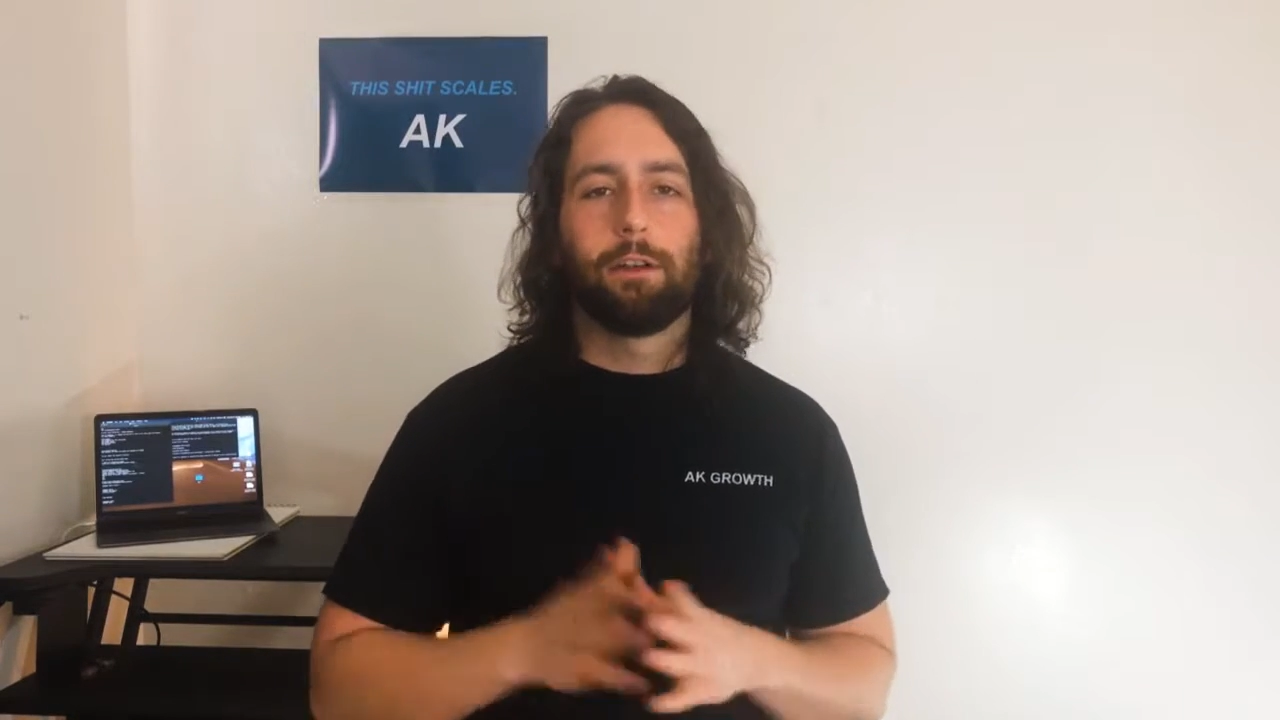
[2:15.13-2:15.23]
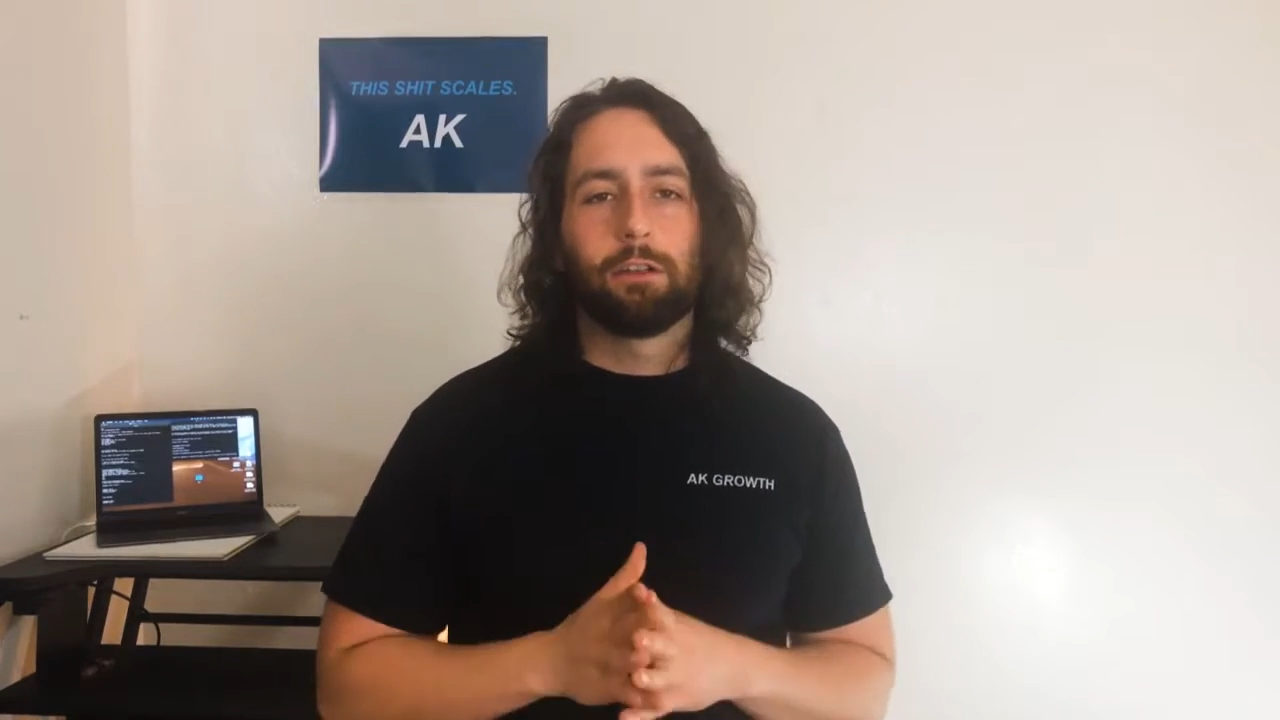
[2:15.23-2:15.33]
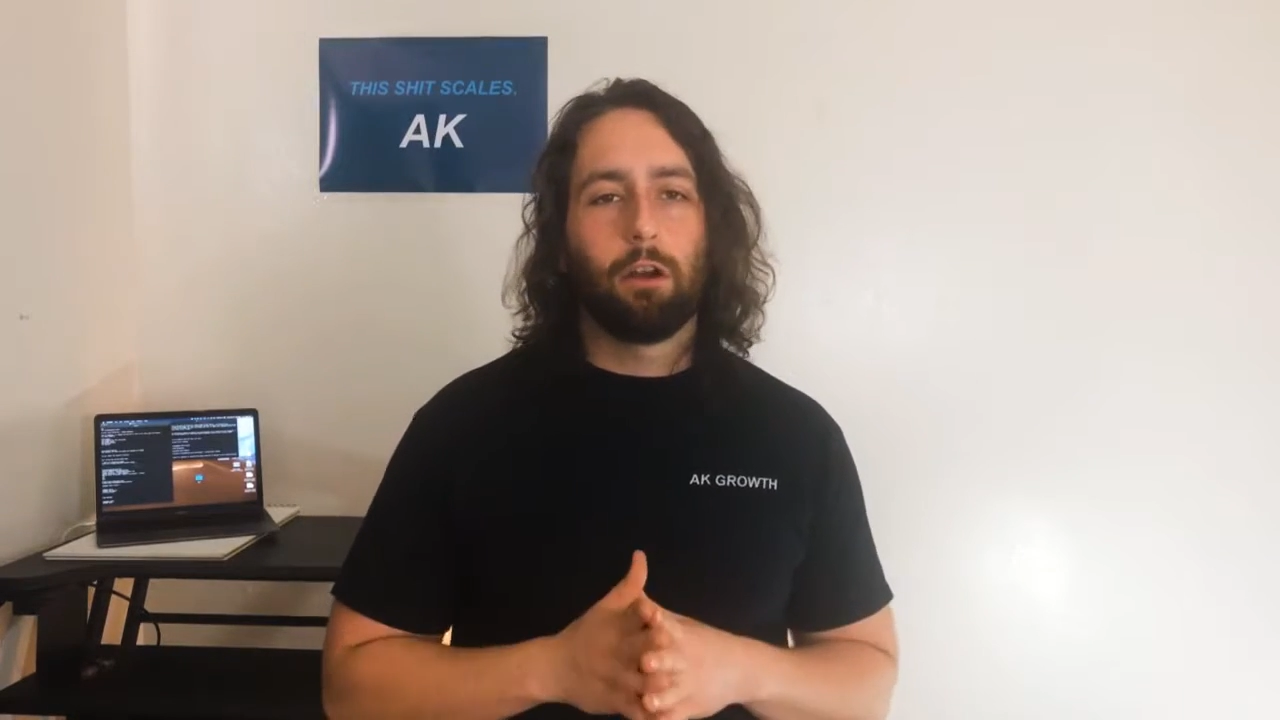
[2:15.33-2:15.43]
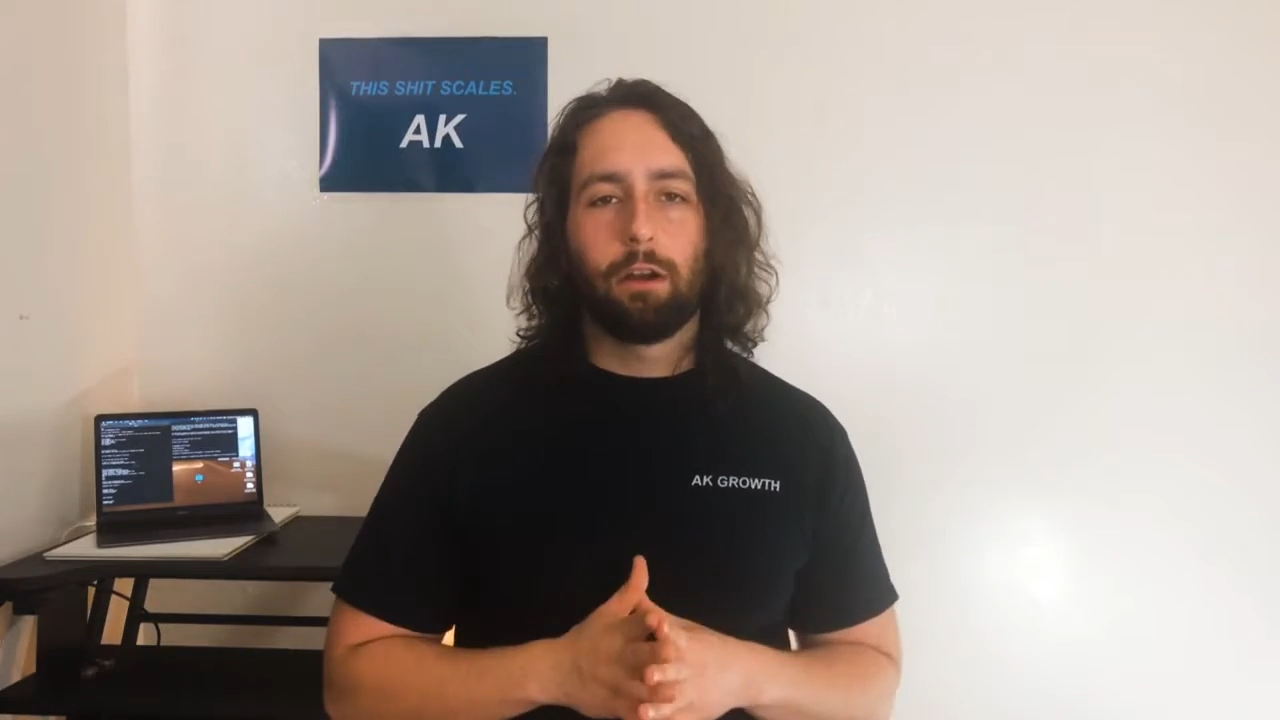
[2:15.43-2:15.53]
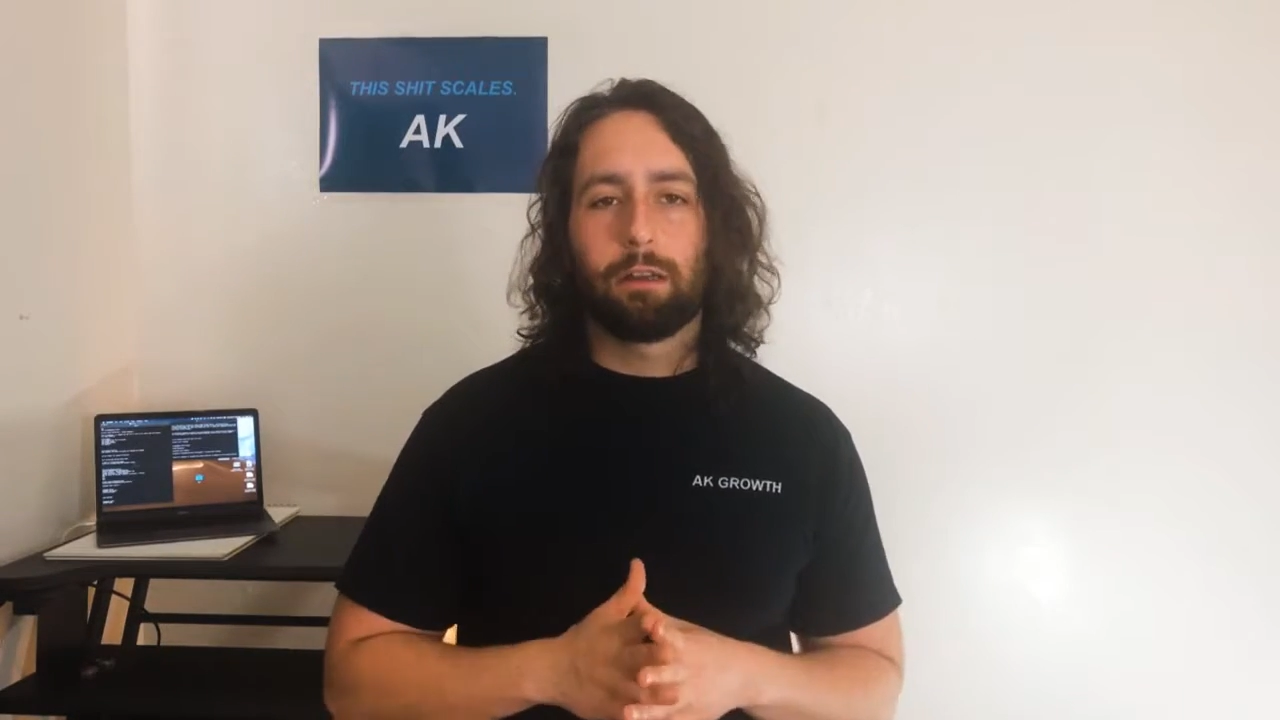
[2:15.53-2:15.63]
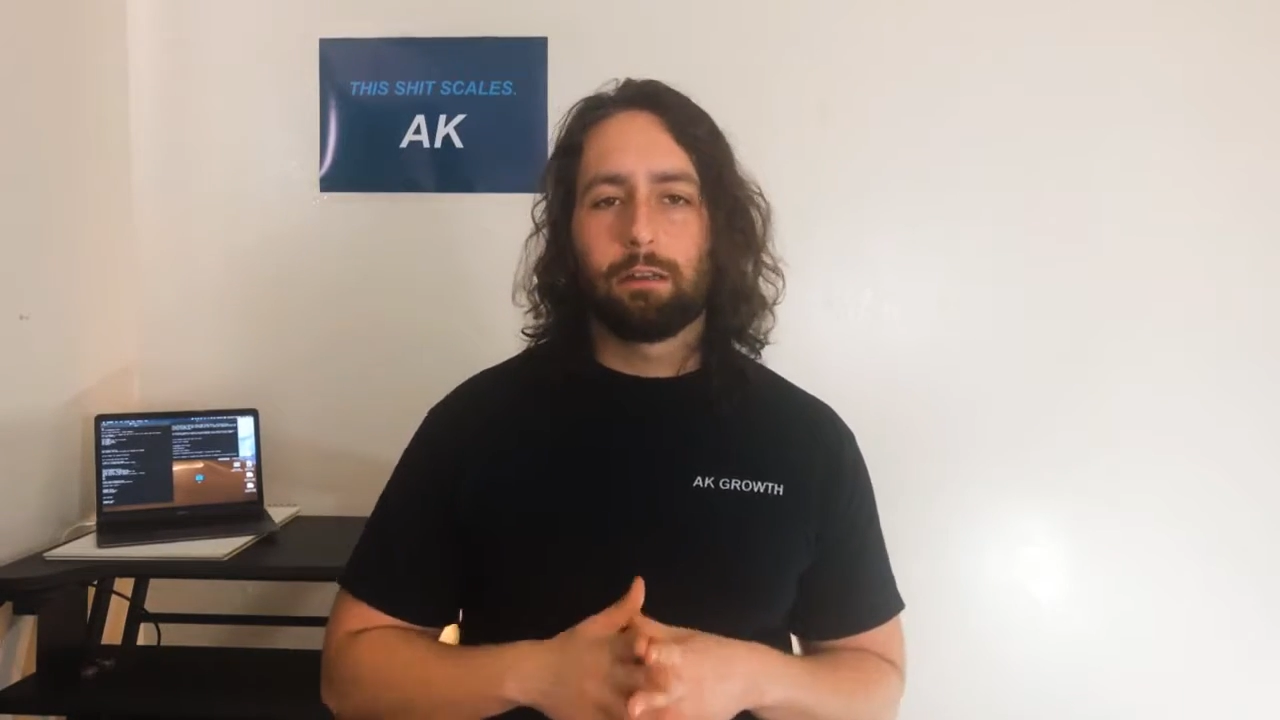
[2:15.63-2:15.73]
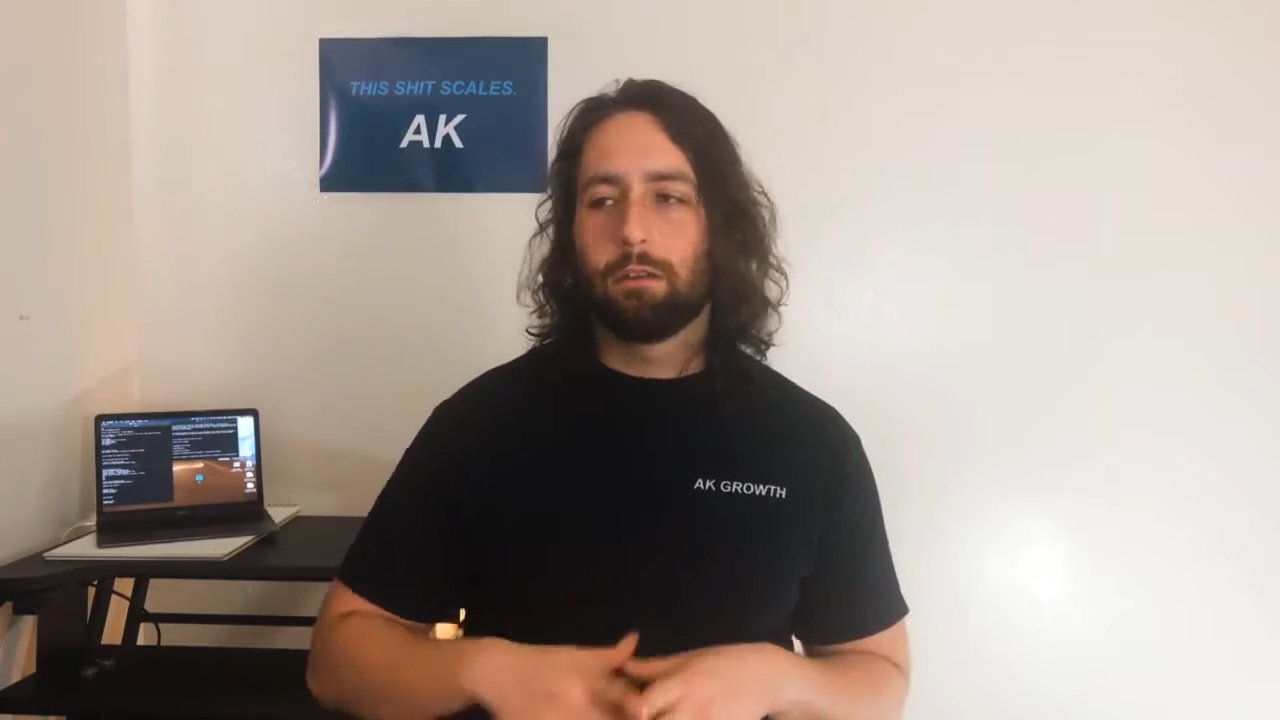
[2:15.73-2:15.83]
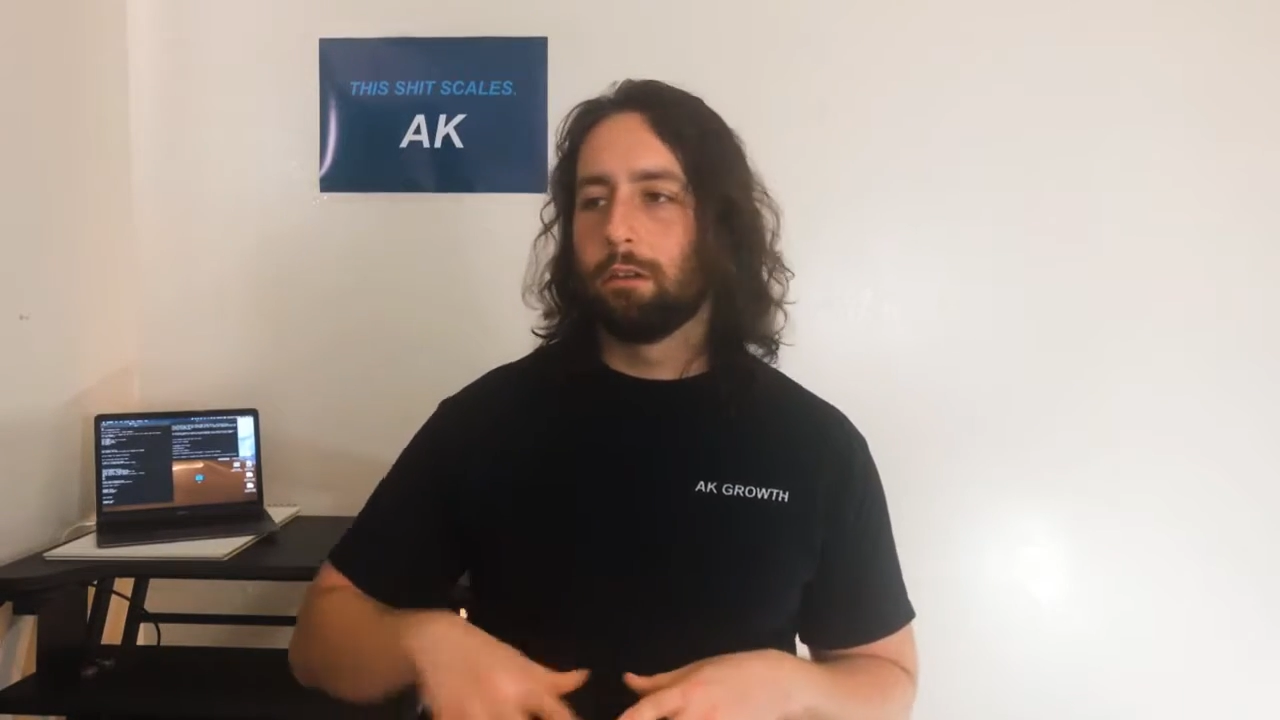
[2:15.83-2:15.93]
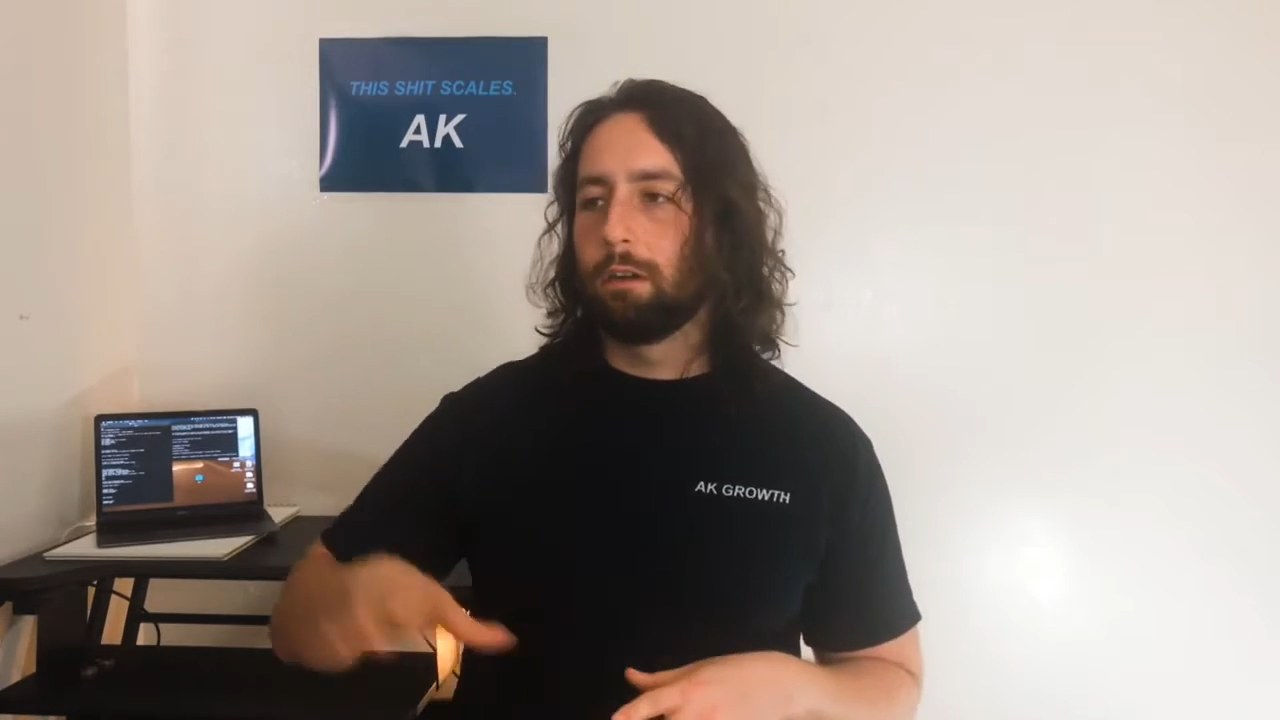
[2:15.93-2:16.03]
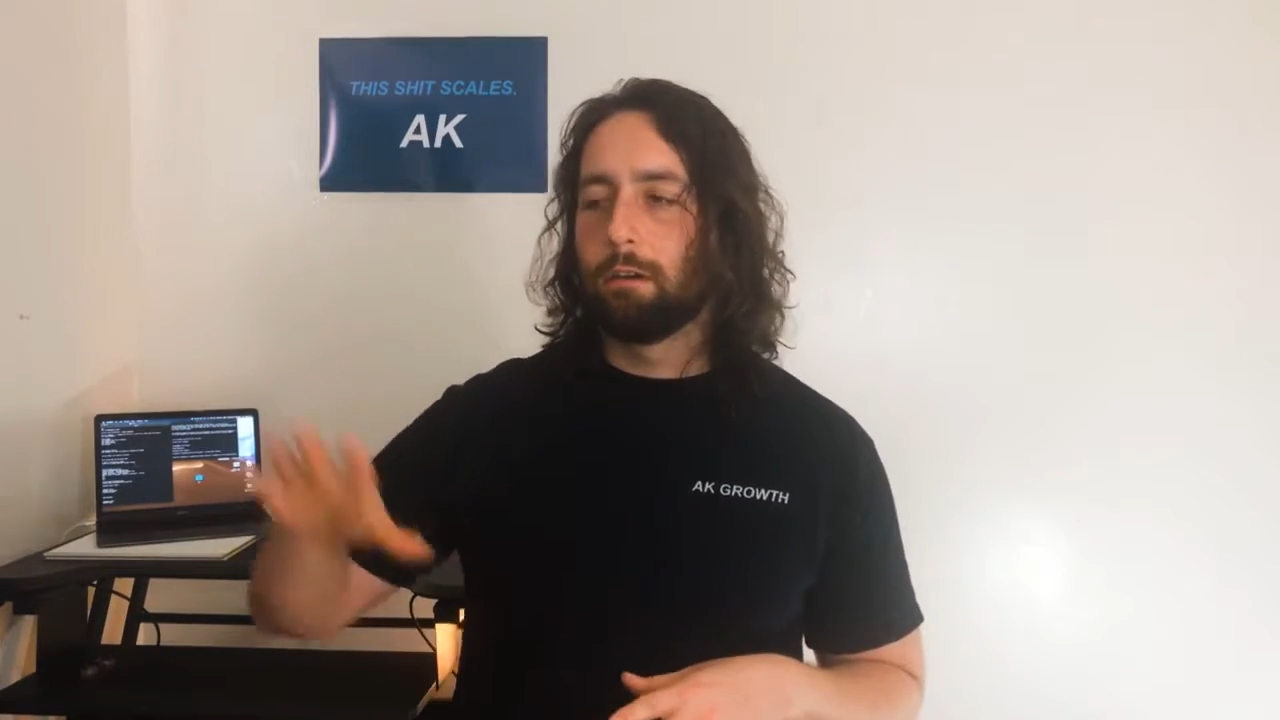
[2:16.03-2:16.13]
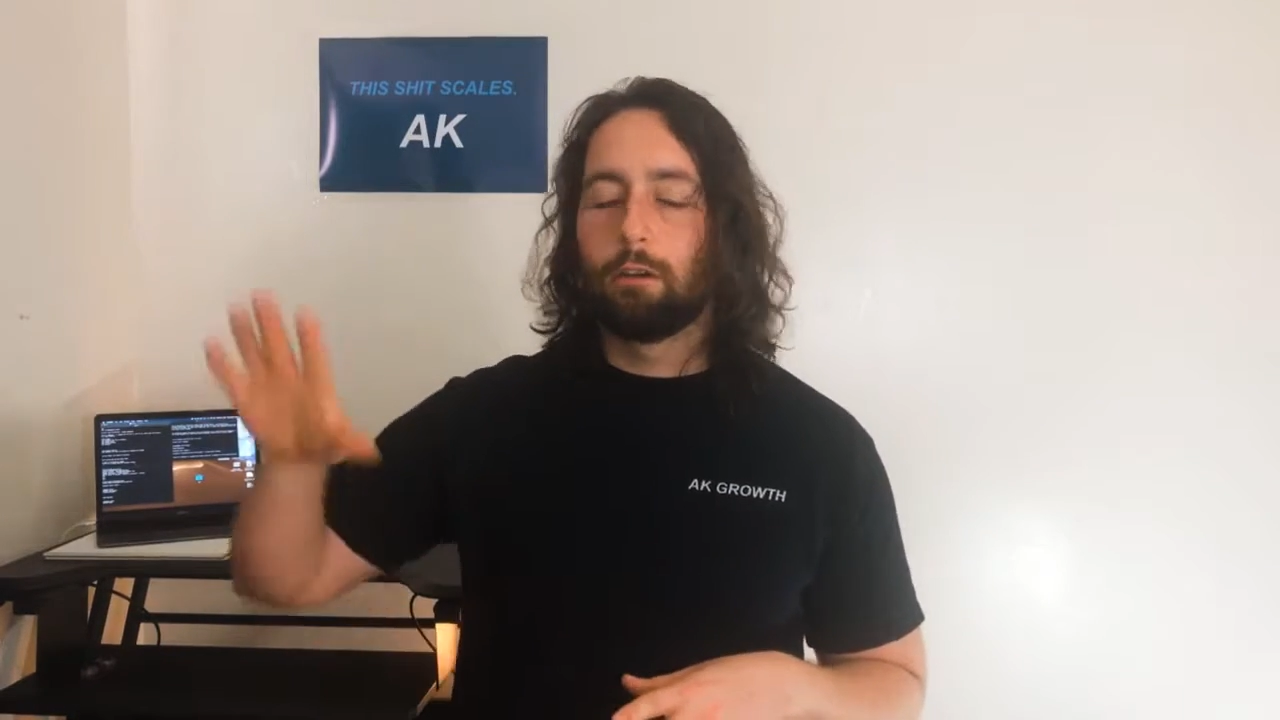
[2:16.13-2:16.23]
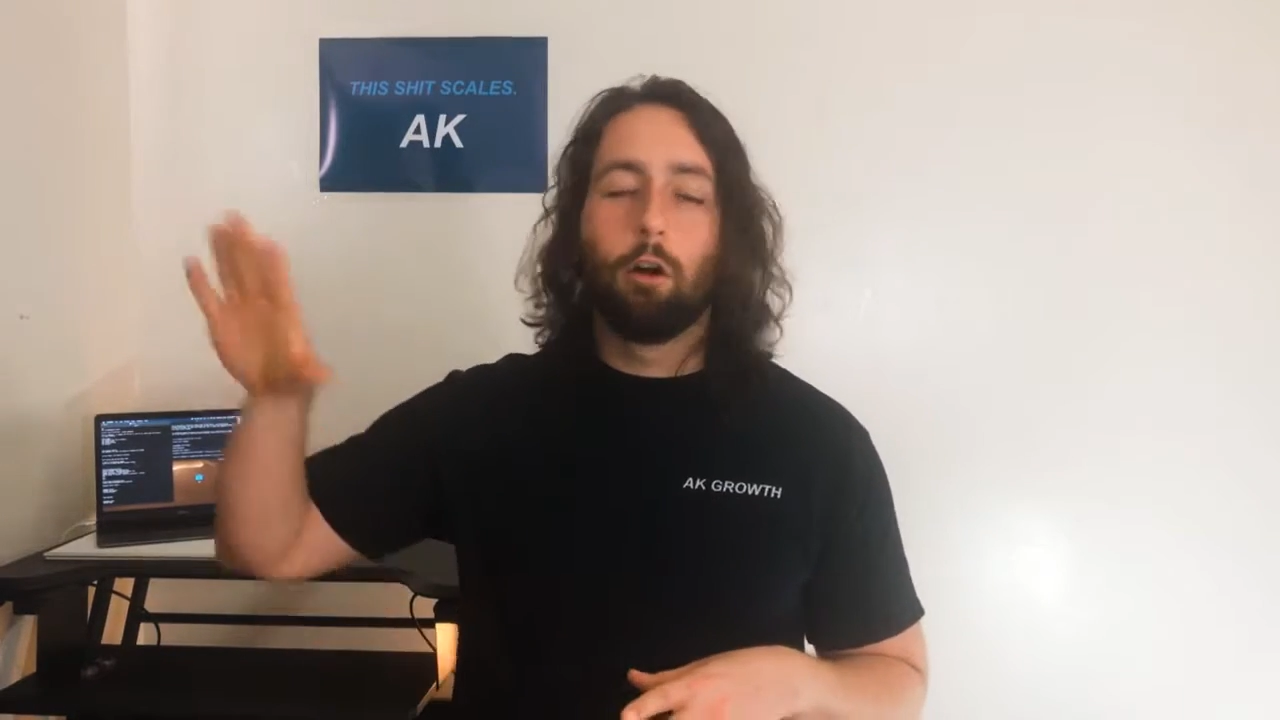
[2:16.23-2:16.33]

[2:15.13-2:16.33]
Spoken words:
they're talking to their